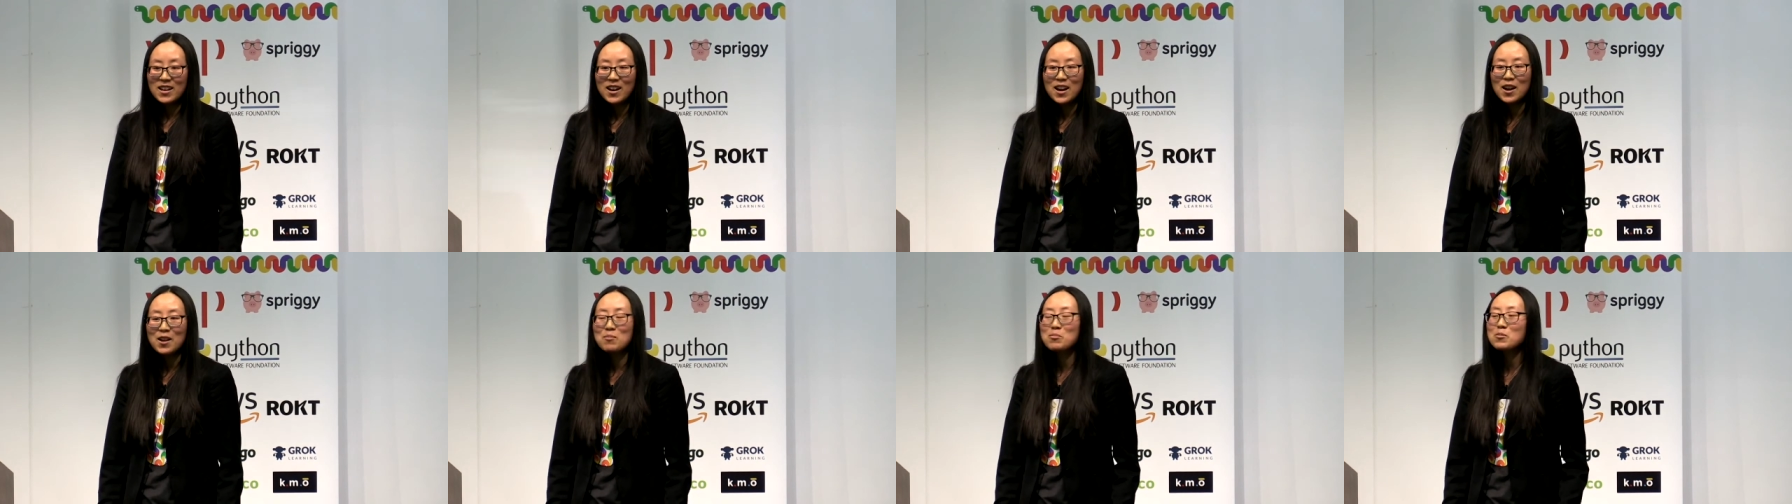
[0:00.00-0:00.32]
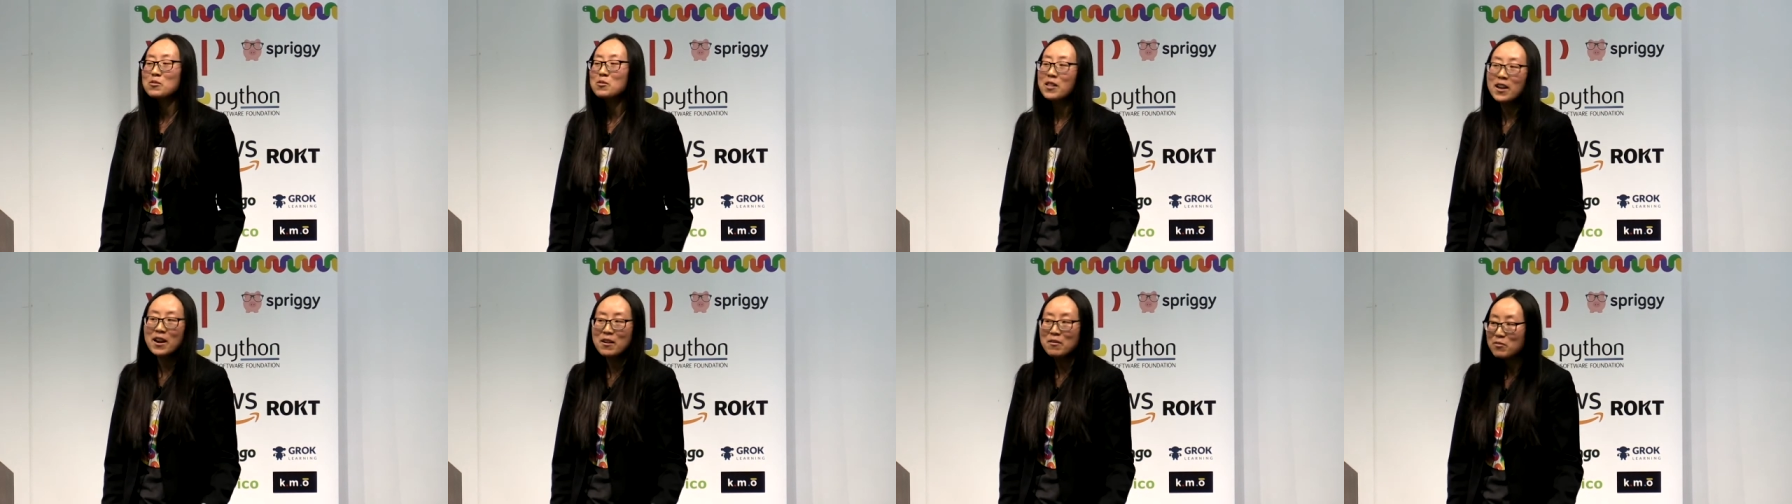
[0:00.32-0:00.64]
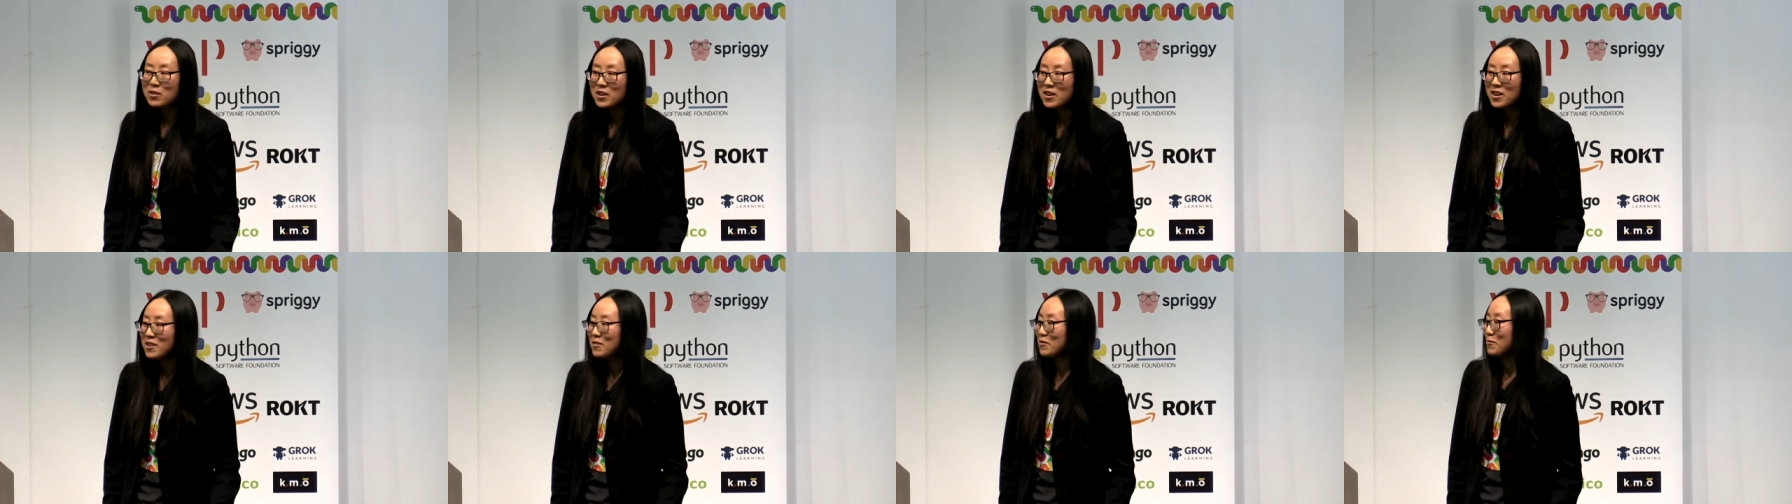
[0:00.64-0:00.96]
I will
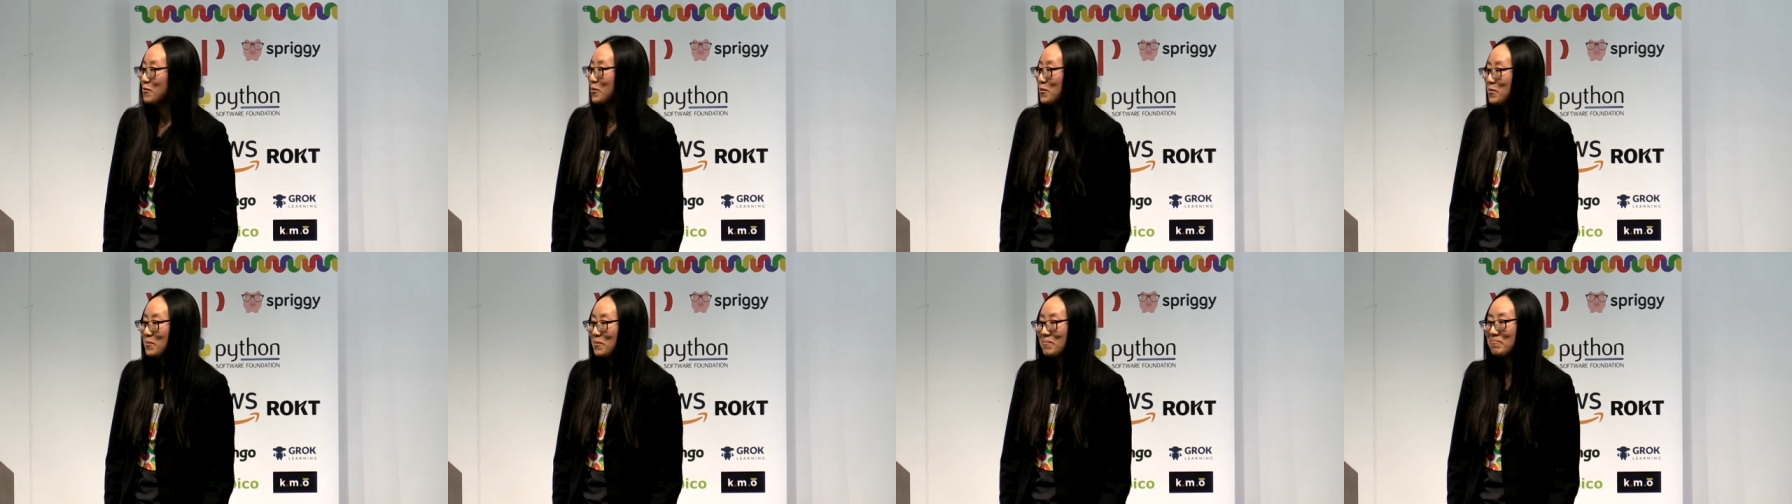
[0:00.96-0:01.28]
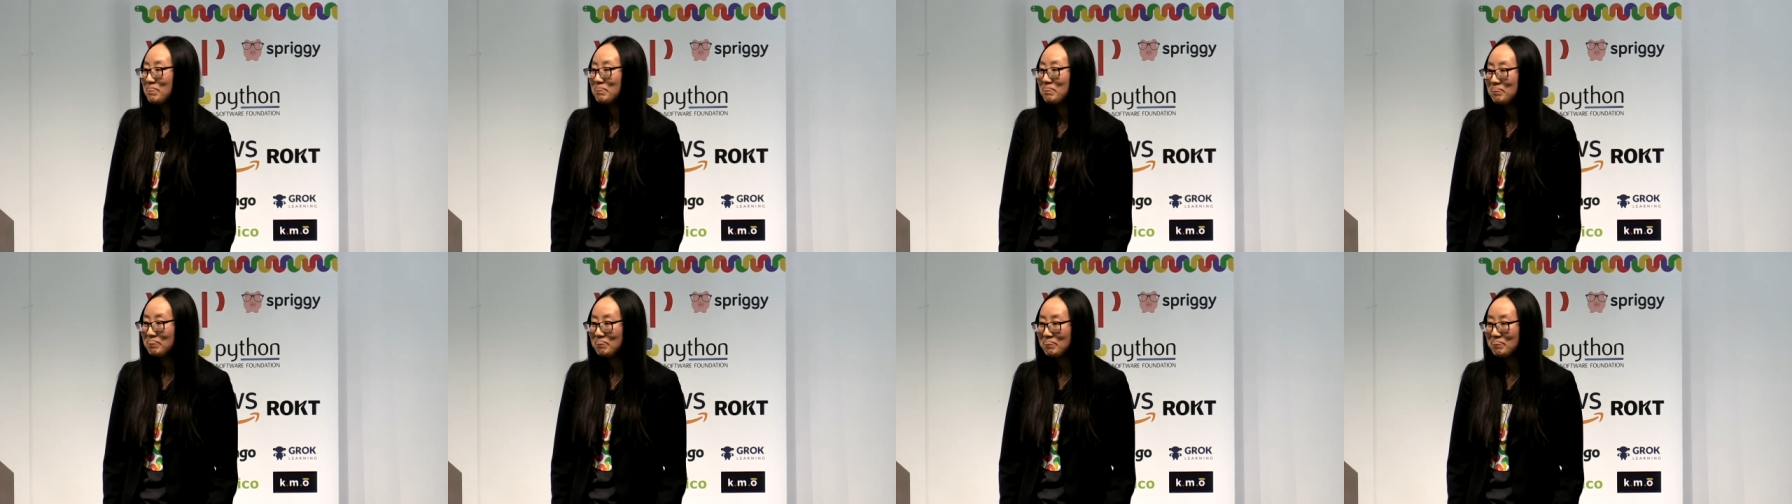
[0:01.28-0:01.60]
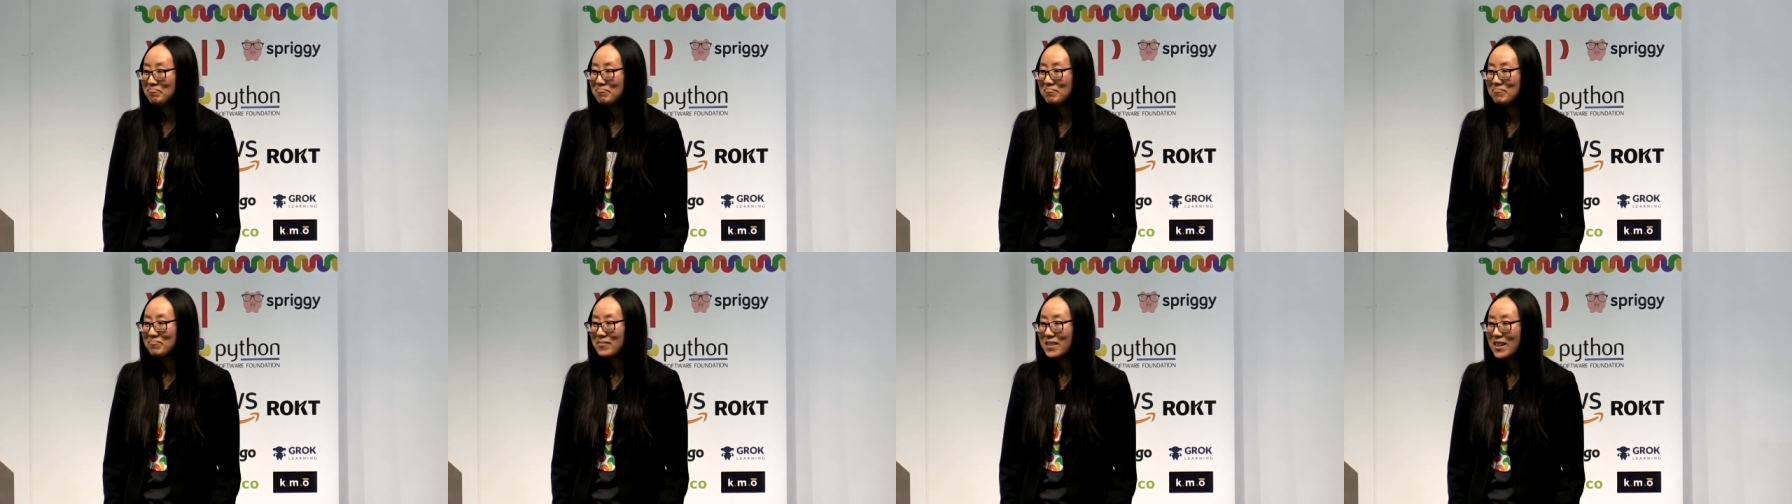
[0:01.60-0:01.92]
ever give.
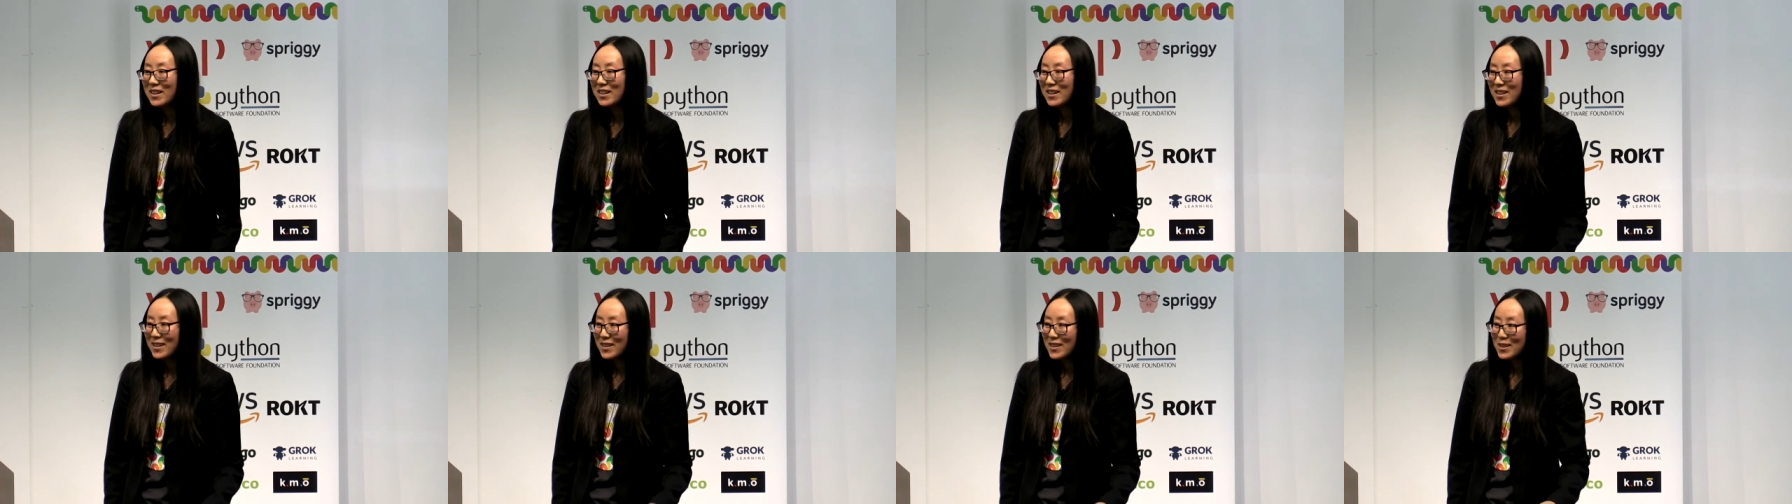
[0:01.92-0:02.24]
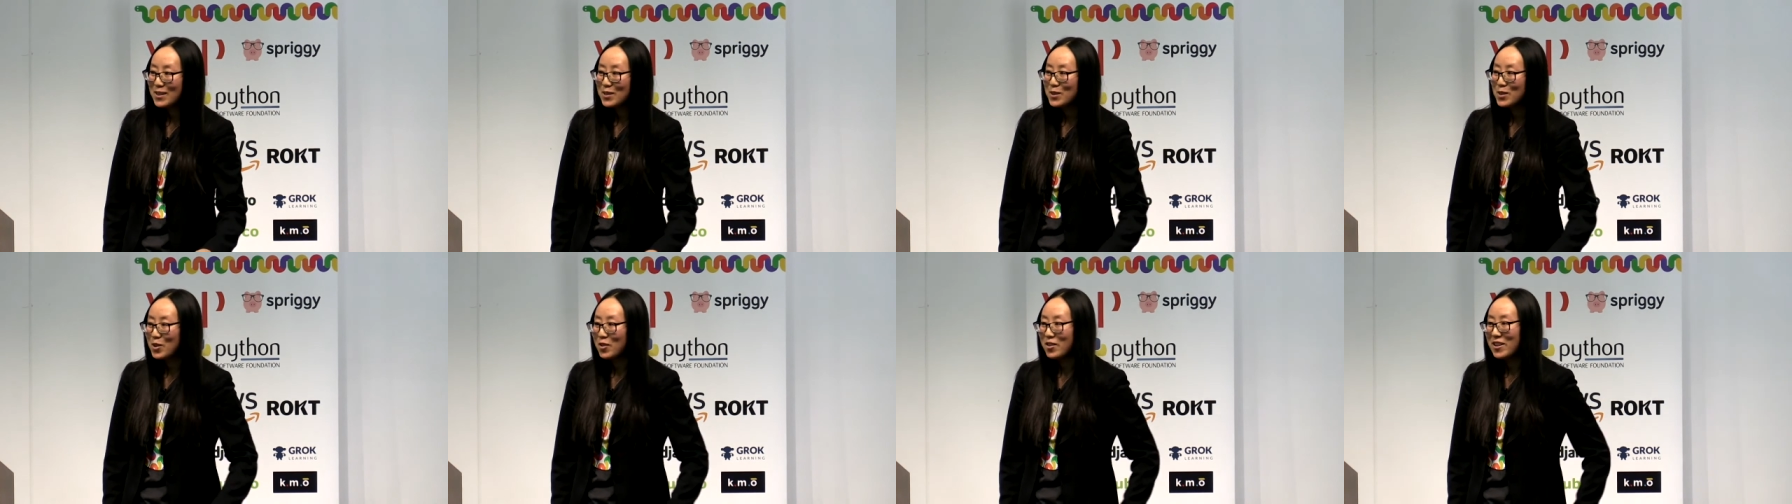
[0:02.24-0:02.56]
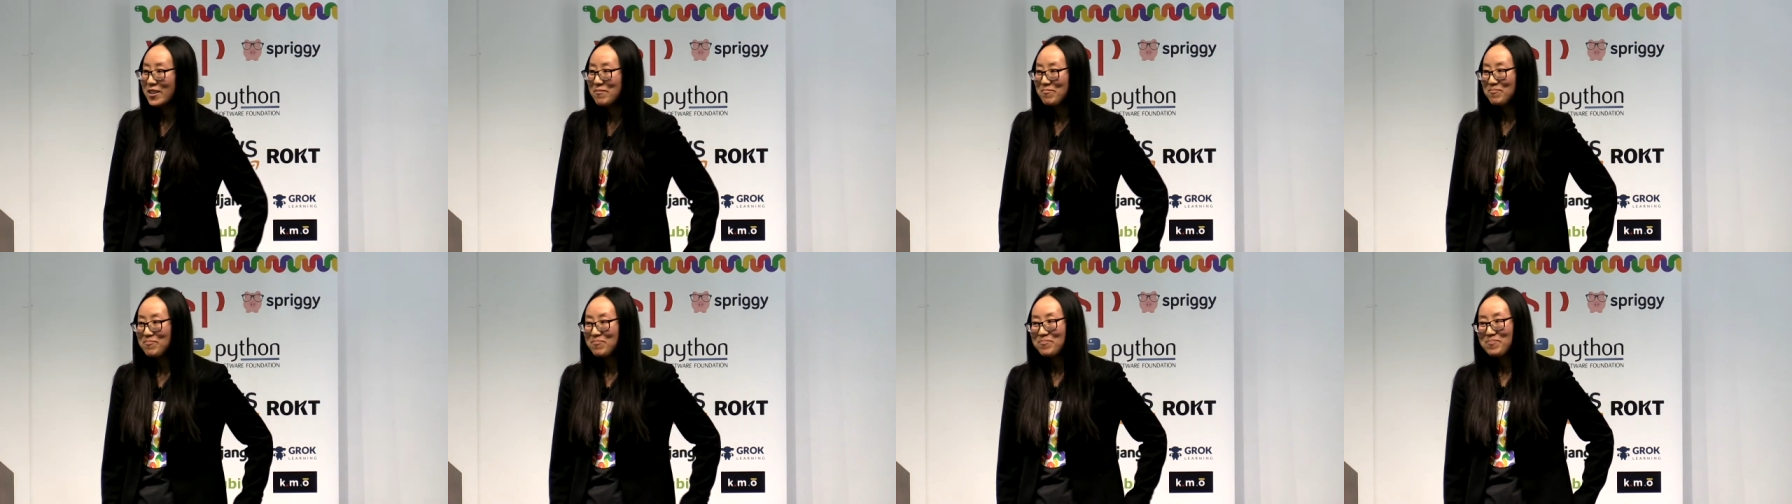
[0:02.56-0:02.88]

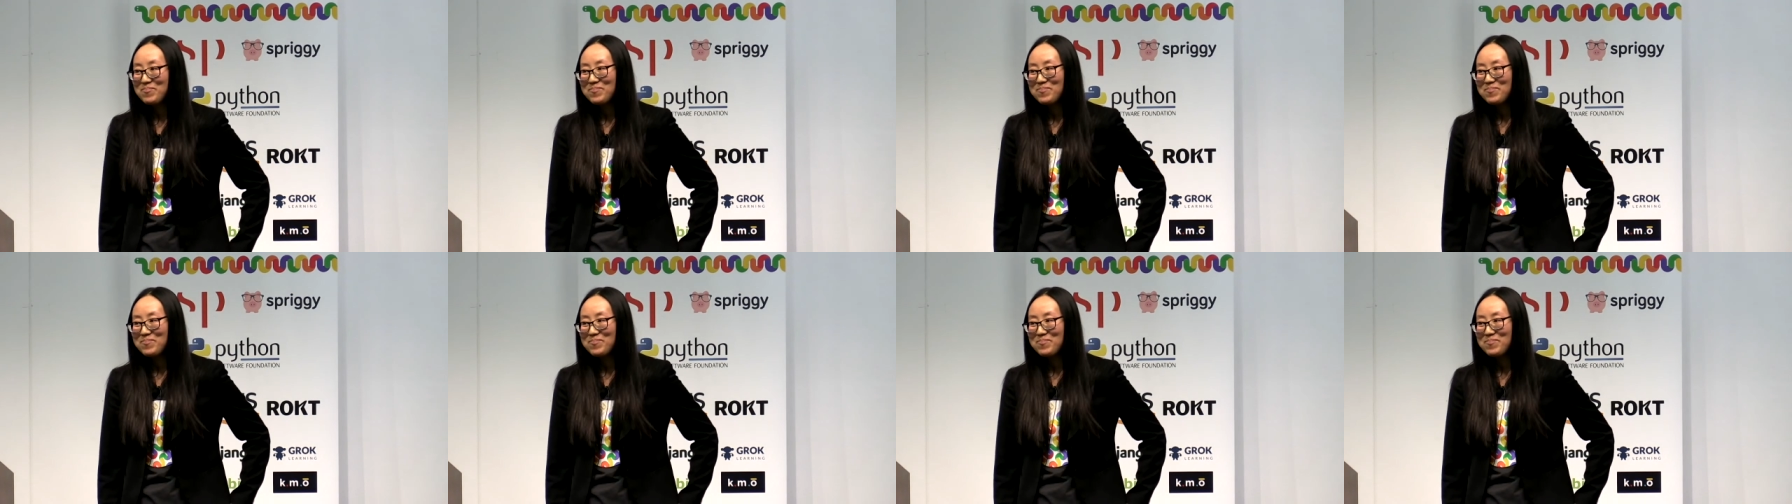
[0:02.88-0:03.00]
Sorry.